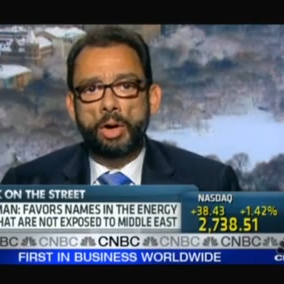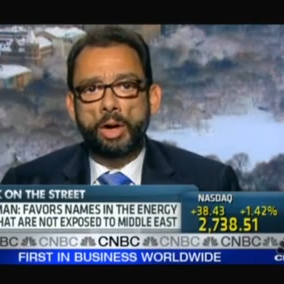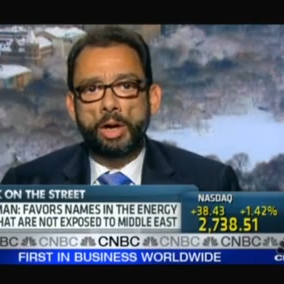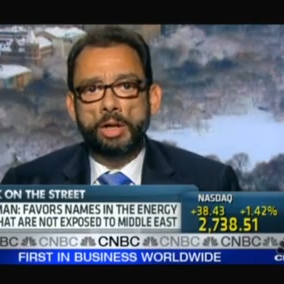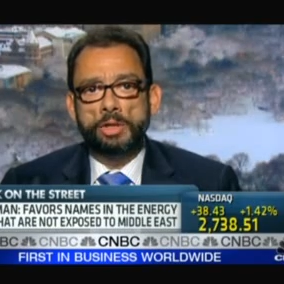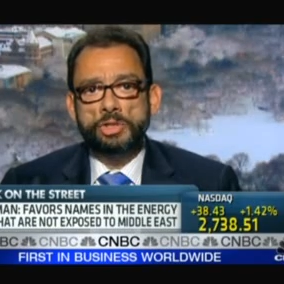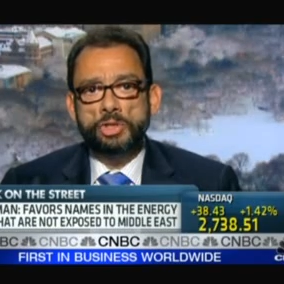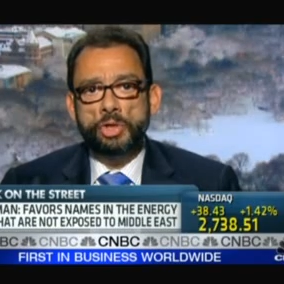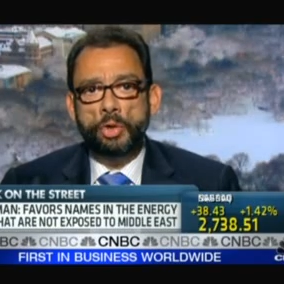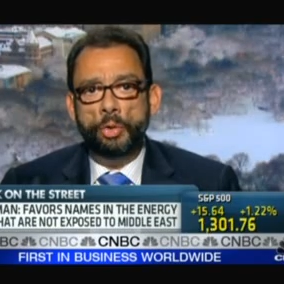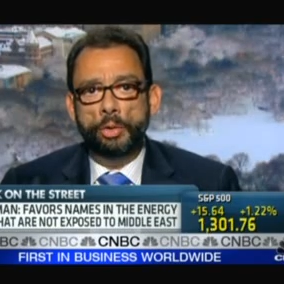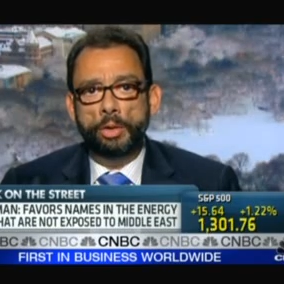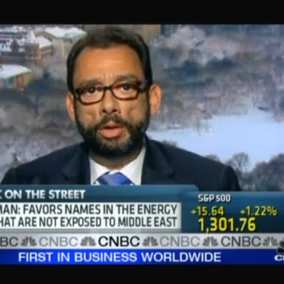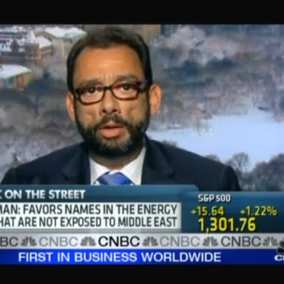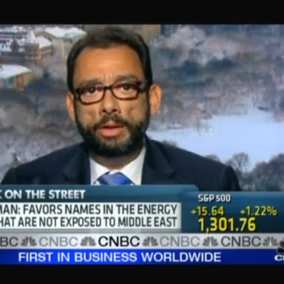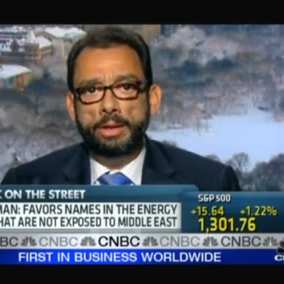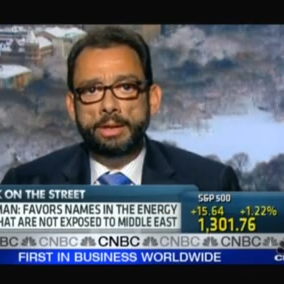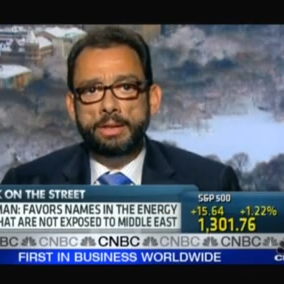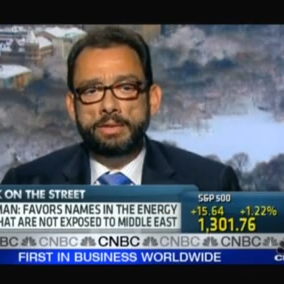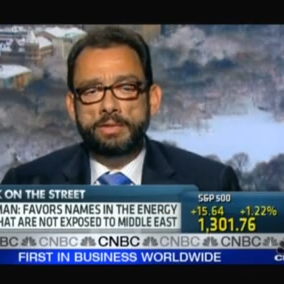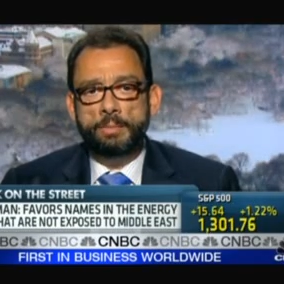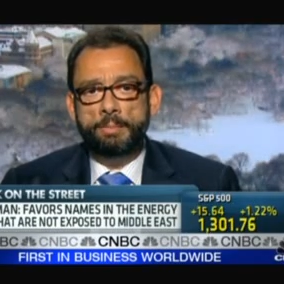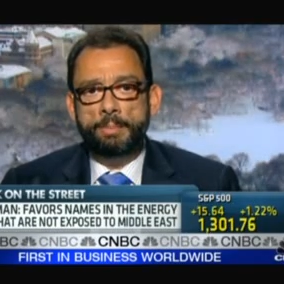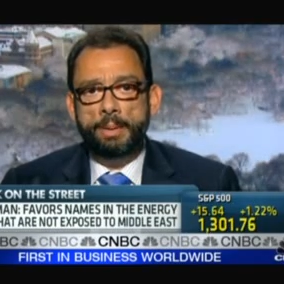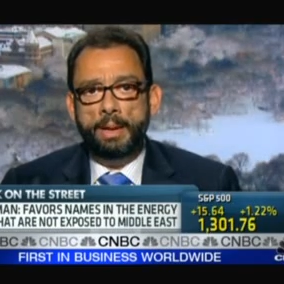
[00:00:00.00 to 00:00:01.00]
are
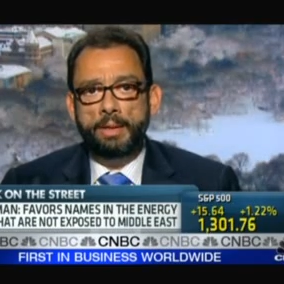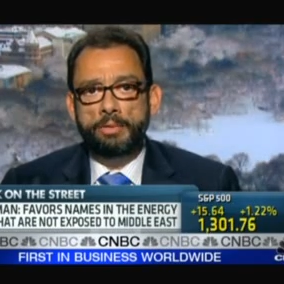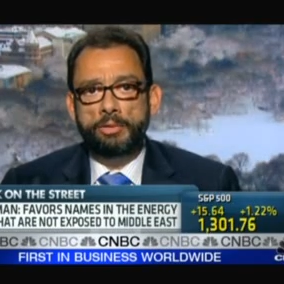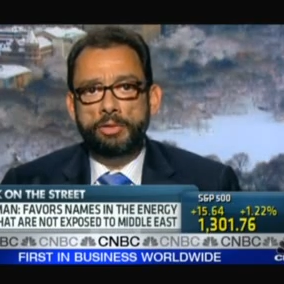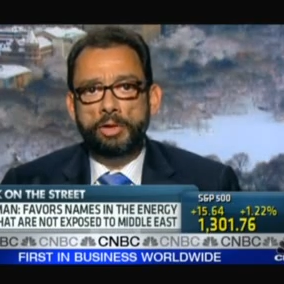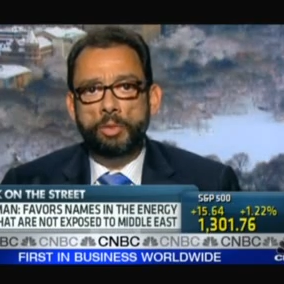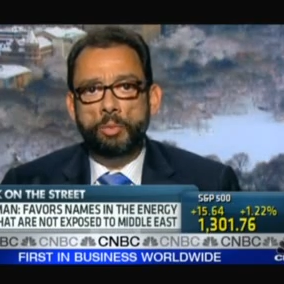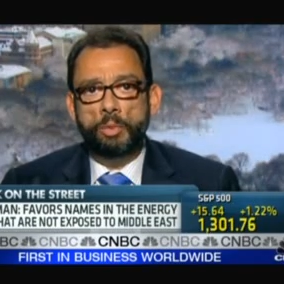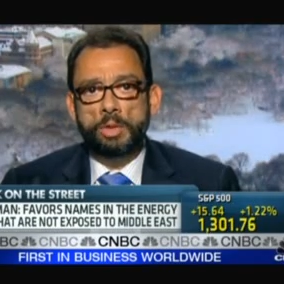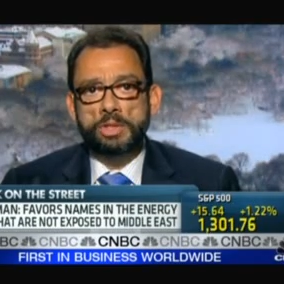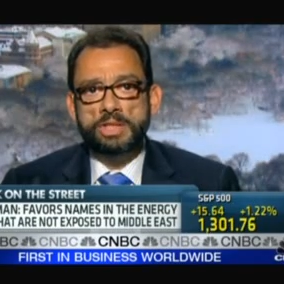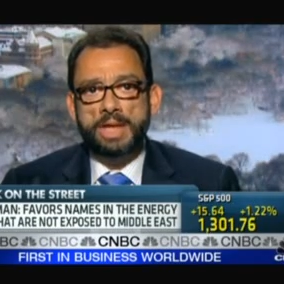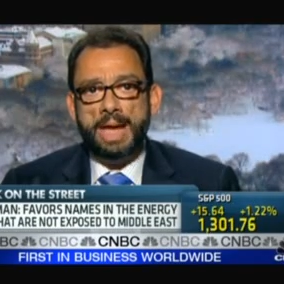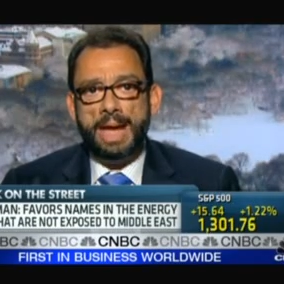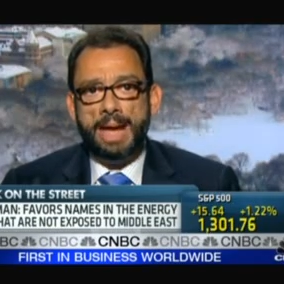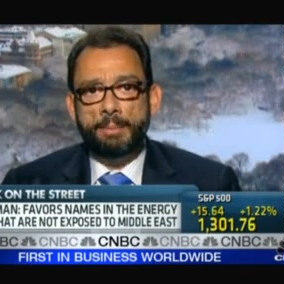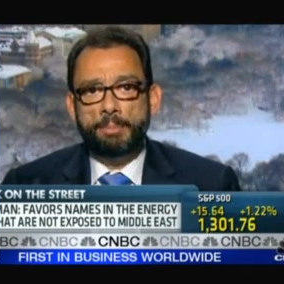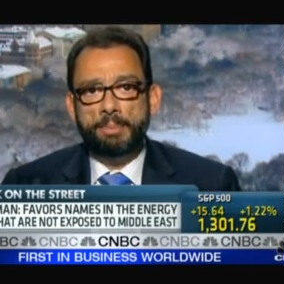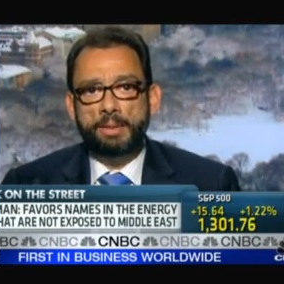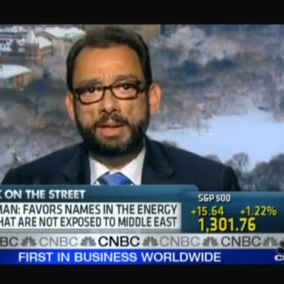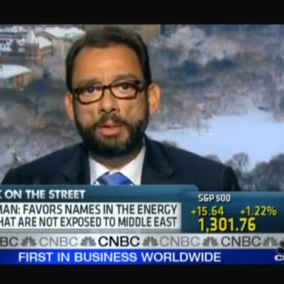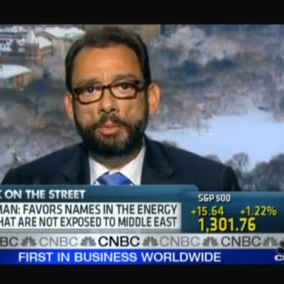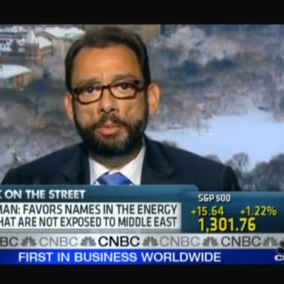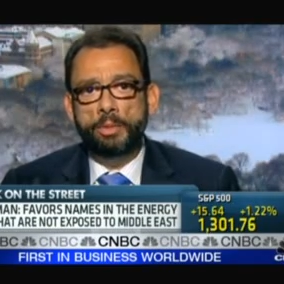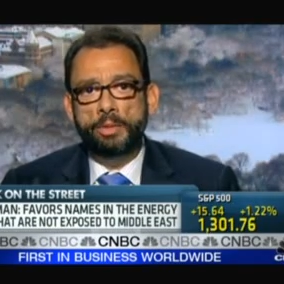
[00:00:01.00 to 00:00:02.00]
totally dependent on what's
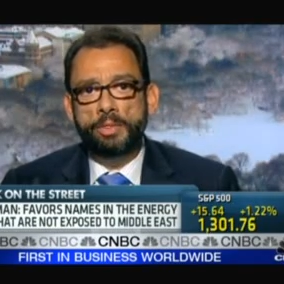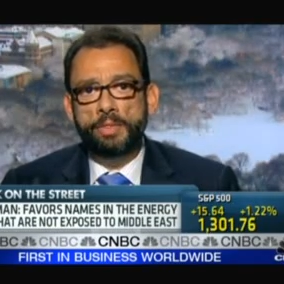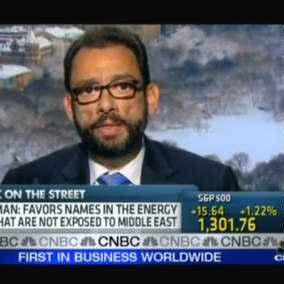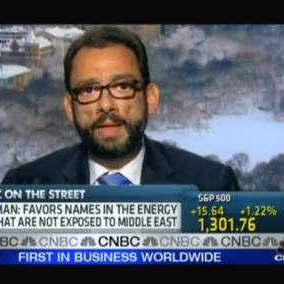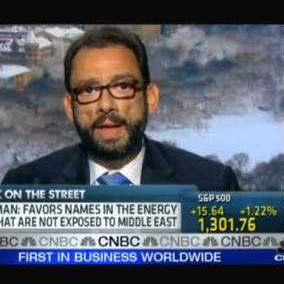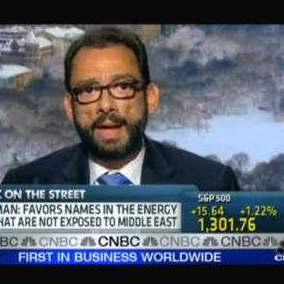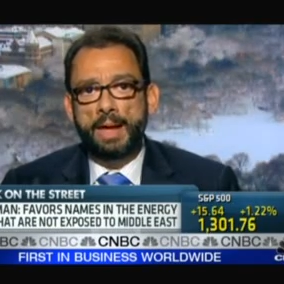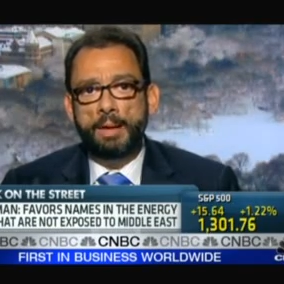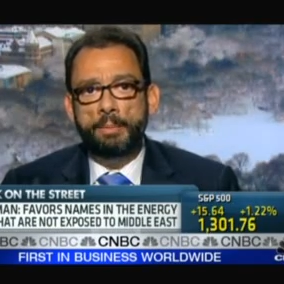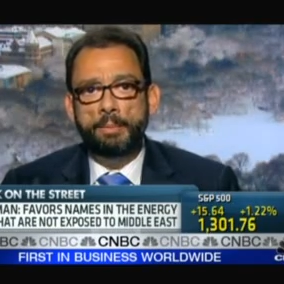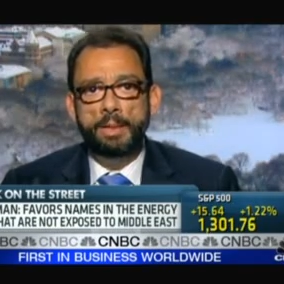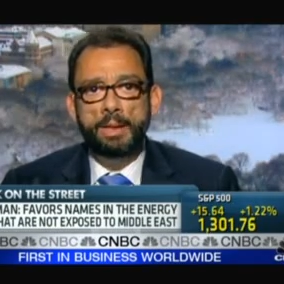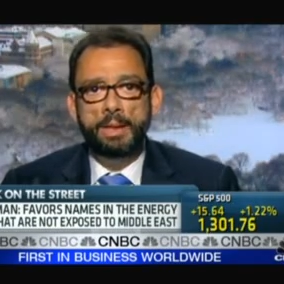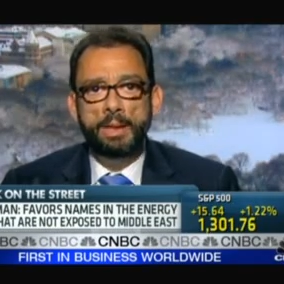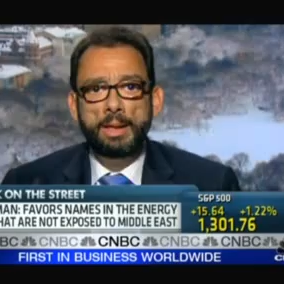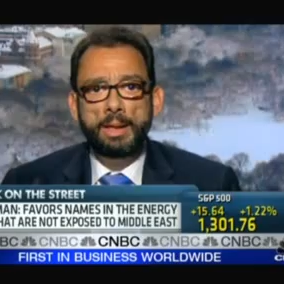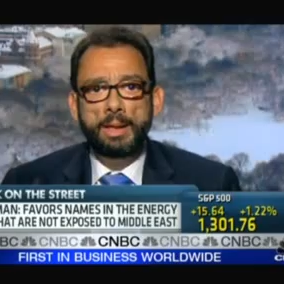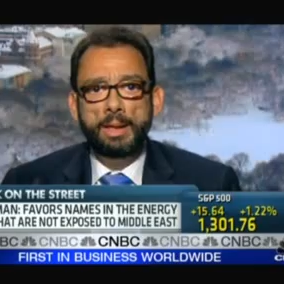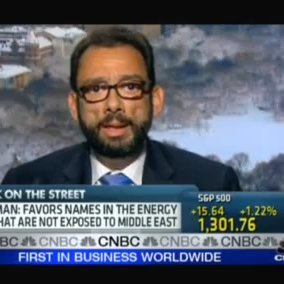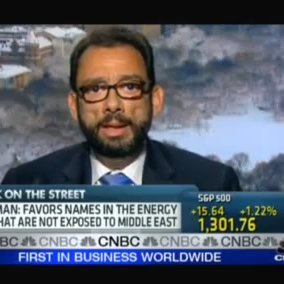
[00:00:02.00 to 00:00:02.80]
happening with them.